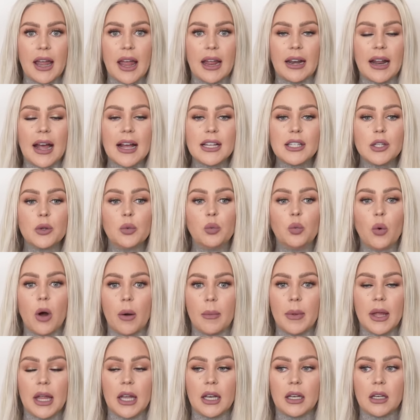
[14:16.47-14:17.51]
And as a
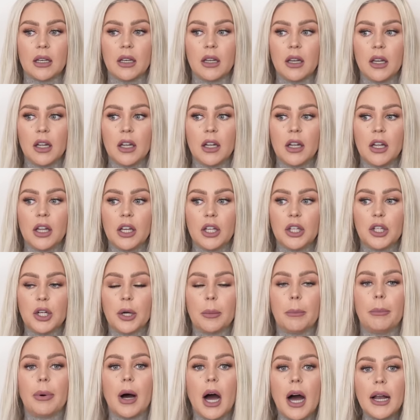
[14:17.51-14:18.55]
woman, your
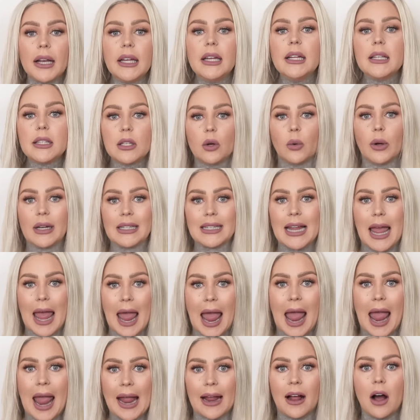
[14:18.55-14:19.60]
body is going to
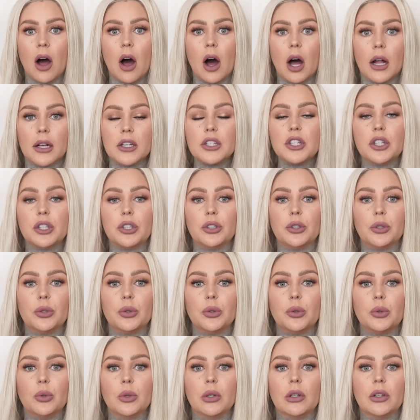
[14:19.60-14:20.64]
hang on
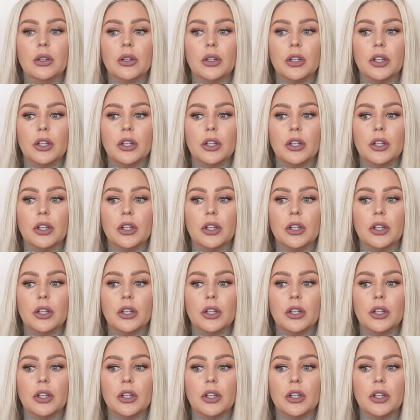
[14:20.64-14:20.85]
to